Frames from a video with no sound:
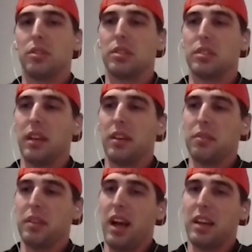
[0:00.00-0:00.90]
was
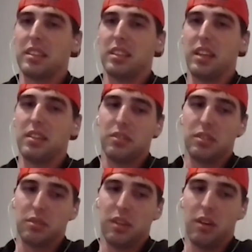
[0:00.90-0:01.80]
out of state
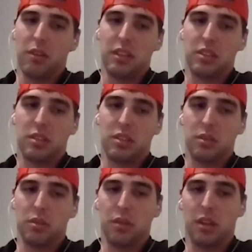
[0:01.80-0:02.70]
was when I went
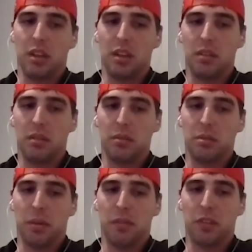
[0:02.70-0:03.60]
to,
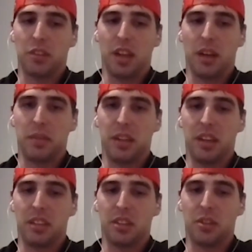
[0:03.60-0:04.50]
was my first time in
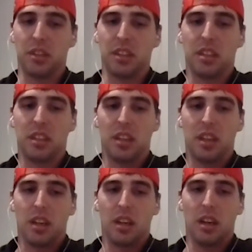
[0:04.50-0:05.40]
Arizona.
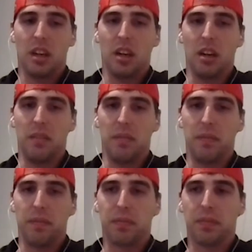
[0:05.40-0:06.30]
That
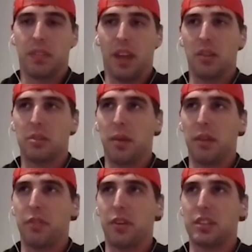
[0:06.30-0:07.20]
was my
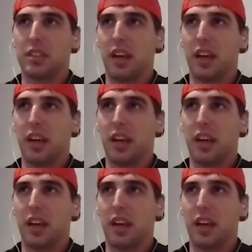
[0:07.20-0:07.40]
first